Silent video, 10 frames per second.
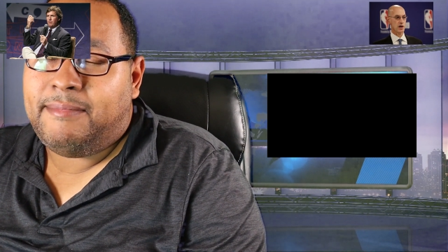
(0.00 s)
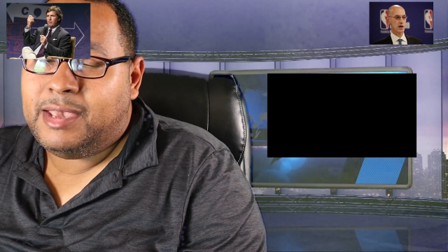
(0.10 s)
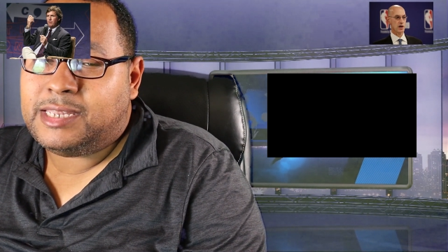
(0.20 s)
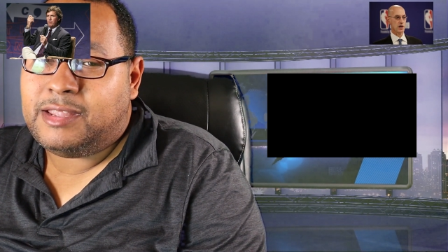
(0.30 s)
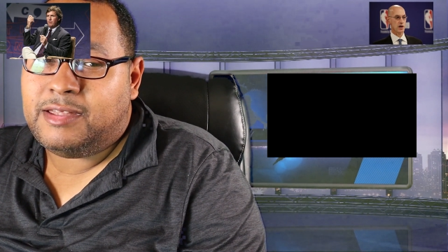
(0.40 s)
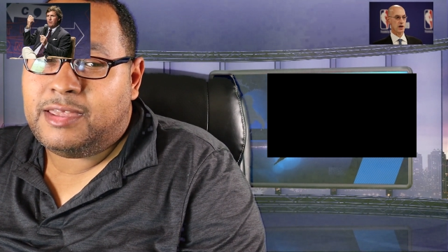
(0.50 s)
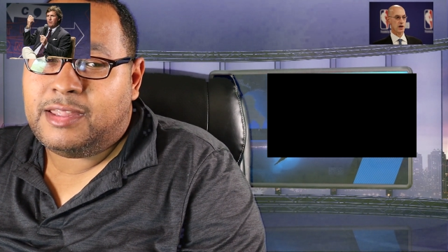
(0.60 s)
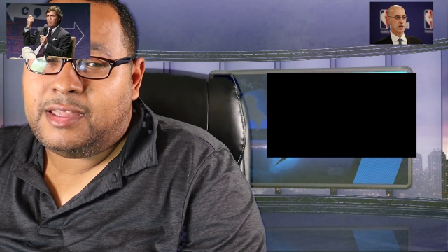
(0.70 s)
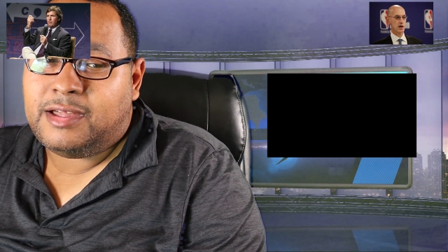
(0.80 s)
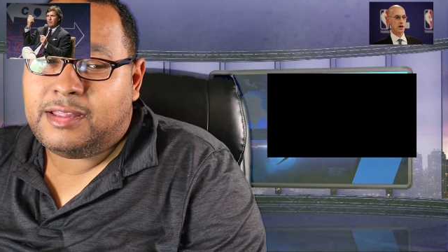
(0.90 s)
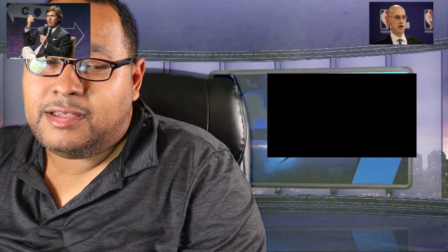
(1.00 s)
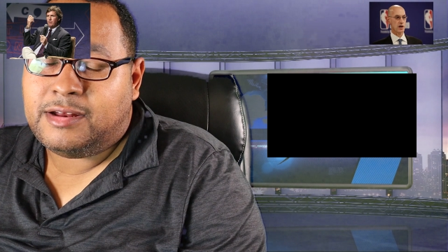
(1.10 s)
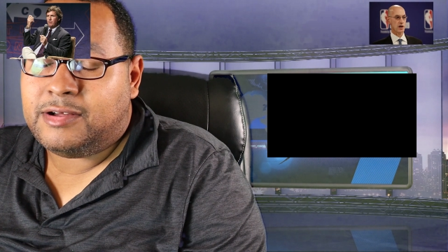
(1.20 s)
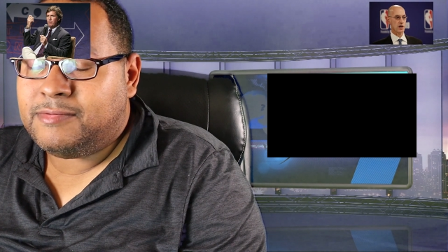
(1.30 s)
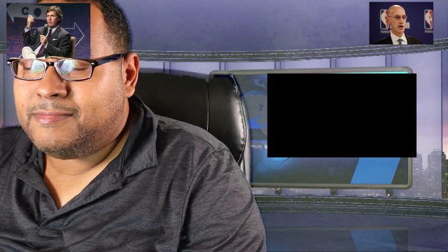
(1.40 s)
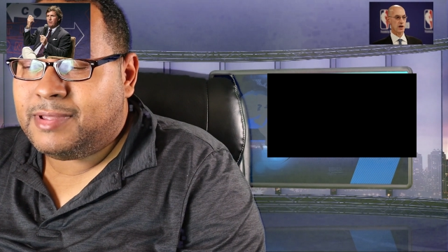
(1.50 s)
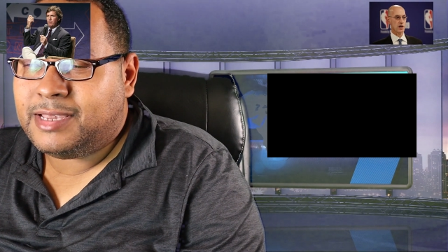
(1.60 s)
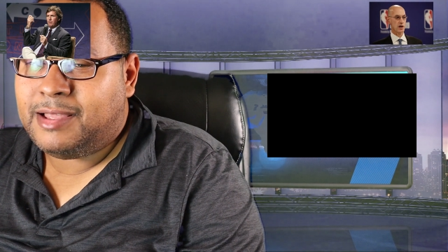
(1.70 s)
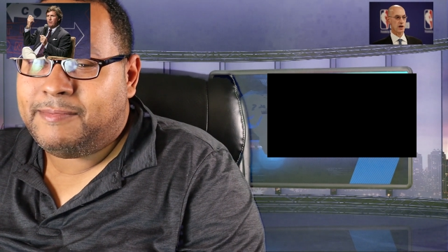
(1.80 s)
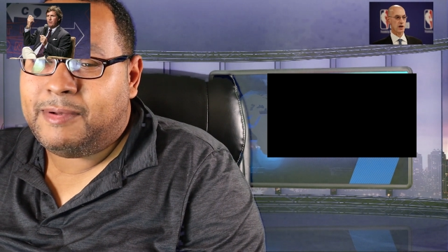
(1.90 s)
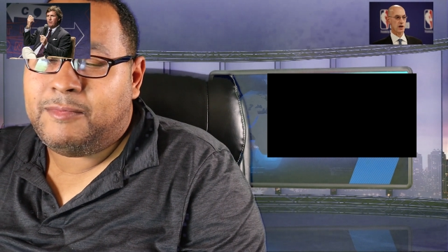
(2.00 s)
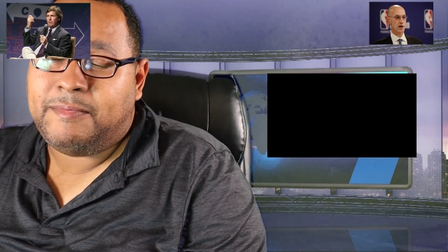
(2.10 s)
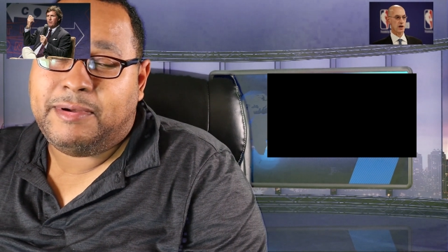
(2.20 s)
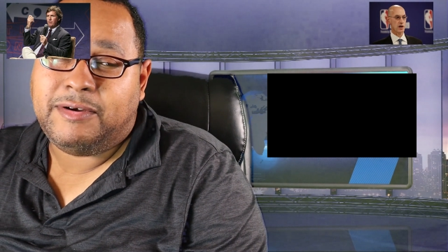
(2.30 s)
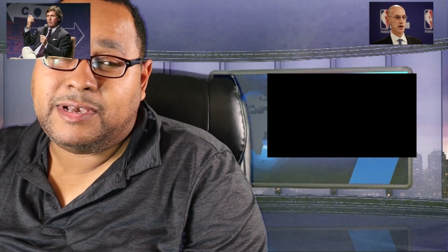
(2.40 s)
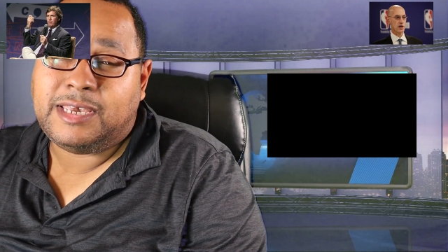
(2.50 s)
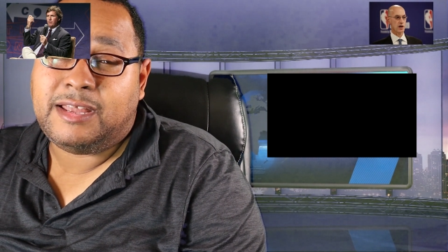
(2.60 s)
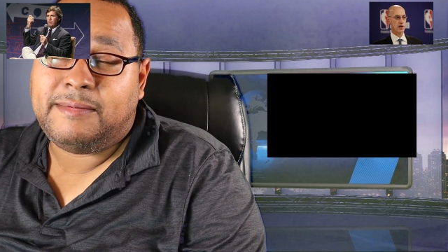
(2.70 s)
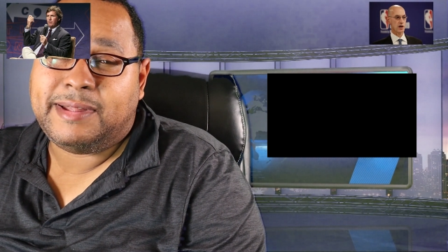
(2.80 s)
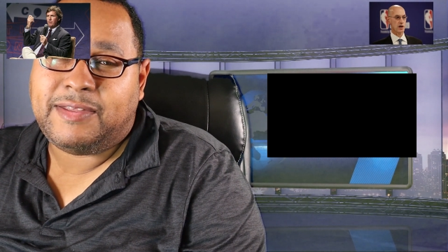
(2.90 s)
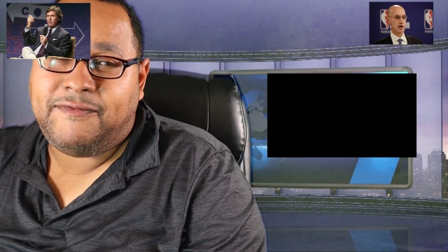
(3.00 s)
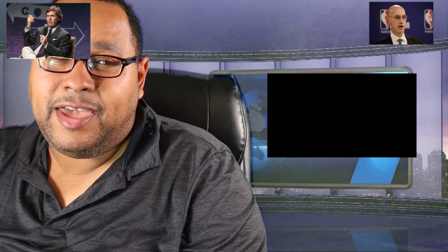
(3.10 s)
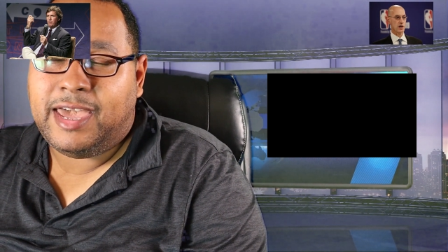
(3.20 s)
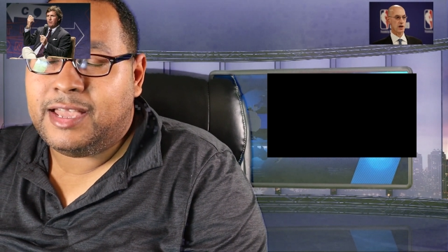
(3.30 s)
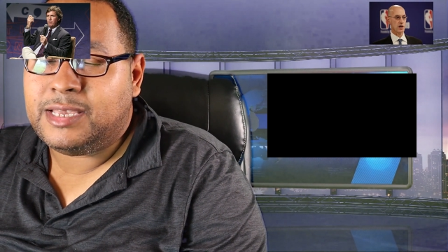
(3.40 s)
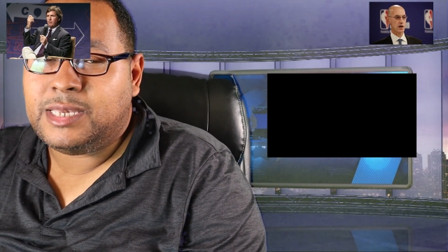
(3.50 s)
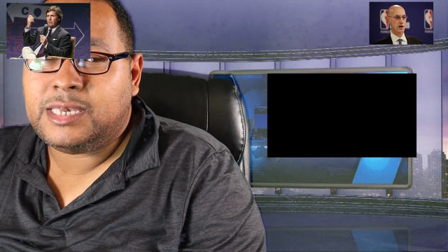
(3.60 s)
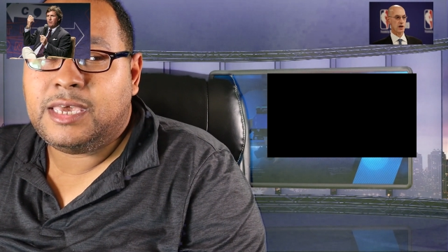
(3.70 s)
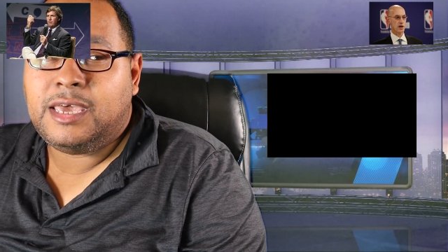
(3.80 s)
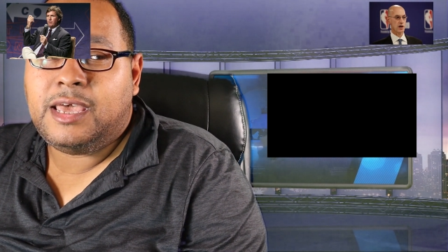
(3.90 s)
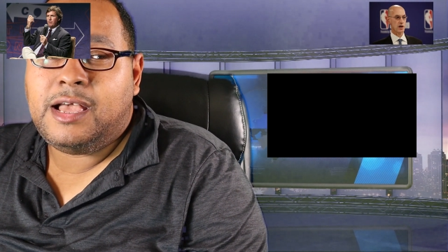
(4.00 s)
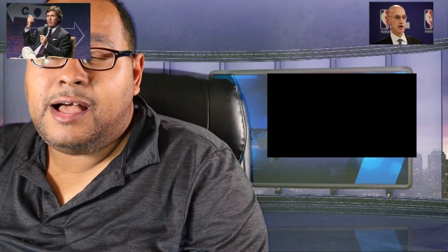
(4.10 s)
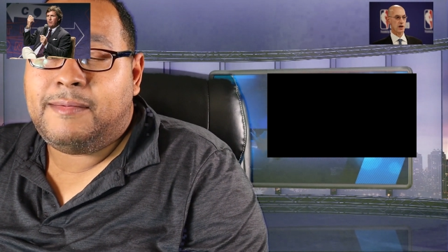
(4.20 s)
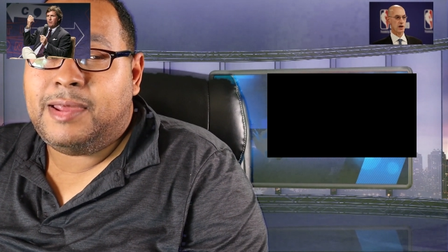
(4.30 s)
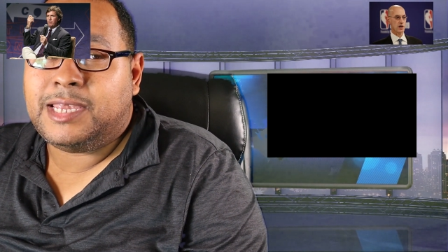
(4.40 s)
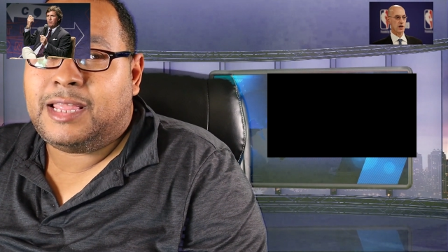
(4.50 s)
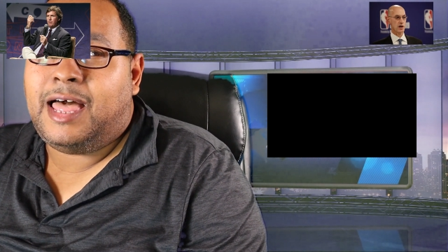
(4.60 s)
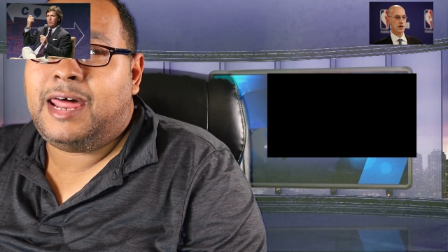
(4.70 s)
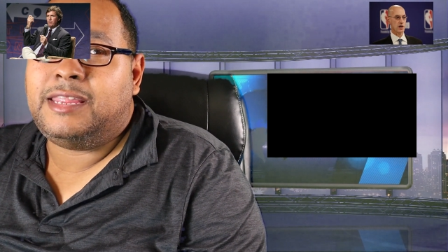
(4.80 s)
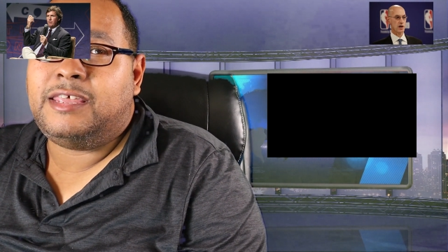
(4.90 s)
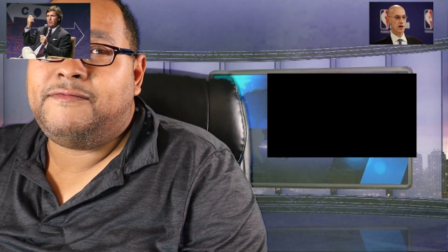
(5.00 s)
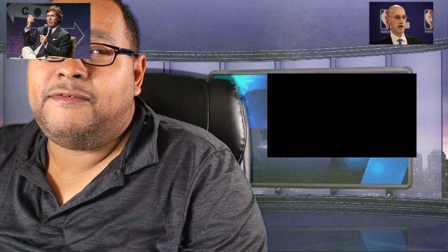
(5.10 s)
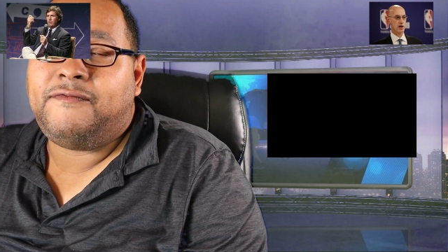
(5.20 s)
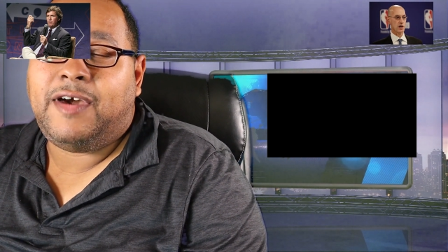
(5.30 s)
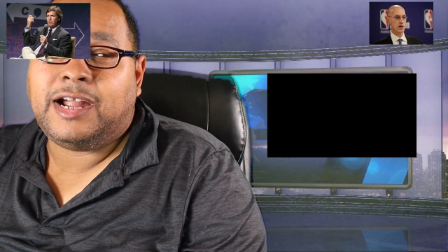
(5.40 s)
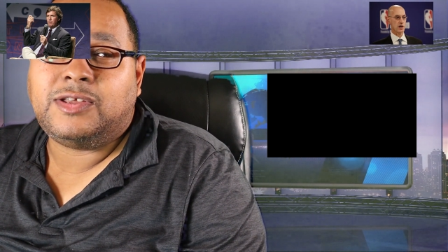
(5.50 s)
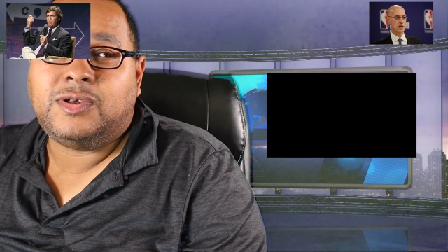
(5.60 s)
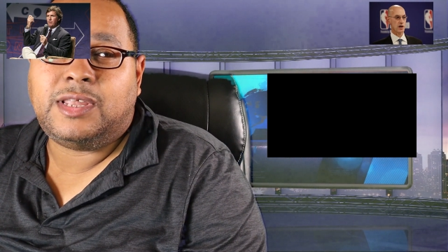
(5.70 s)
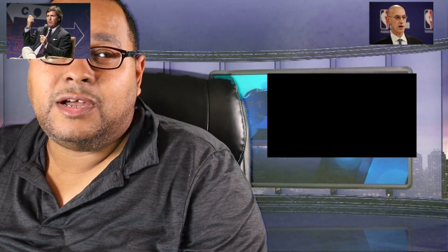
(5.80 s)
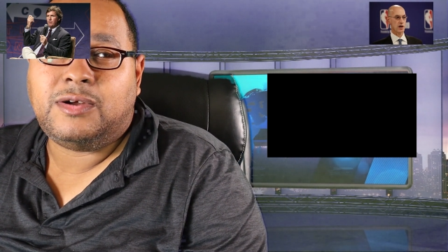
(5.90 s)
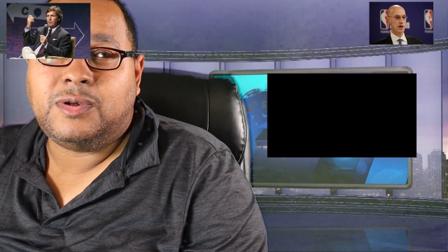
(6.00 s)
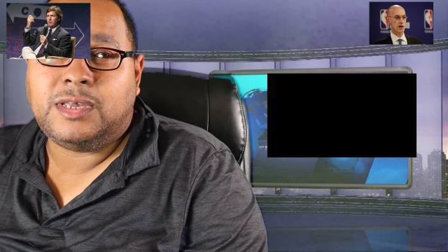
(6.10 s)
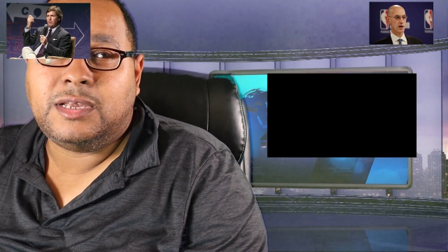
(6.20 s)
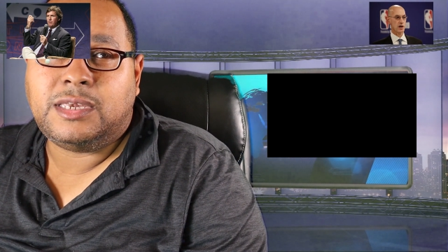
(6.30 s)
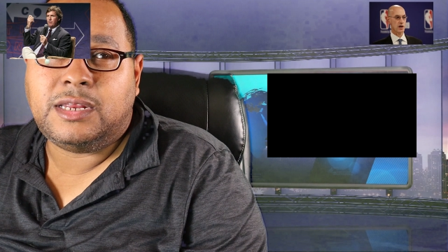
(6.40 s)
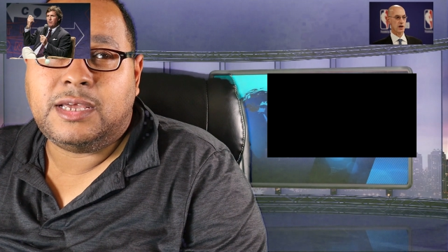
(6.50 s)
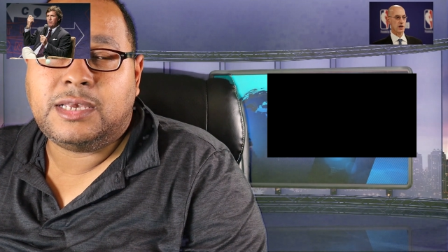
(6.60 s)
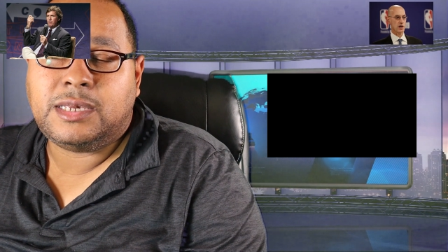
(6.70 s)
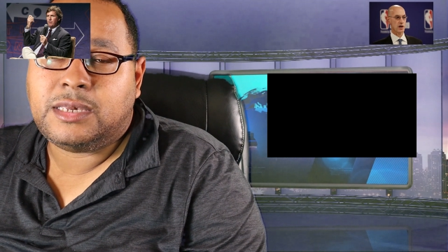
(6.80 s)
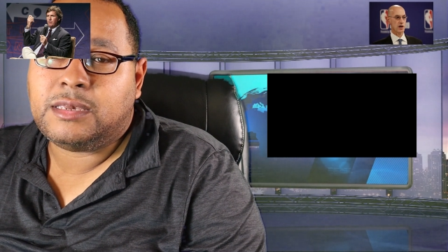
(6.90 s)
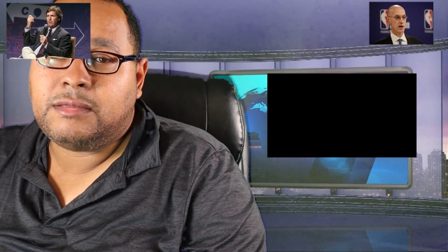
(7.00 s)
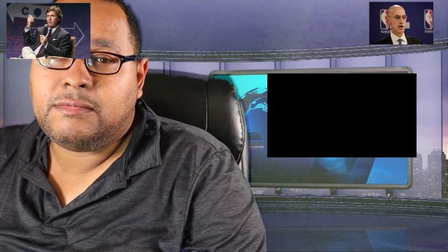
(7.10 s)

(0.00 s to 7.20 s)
miss what Berick said about the fans. There's a lot of different factors that goes into this.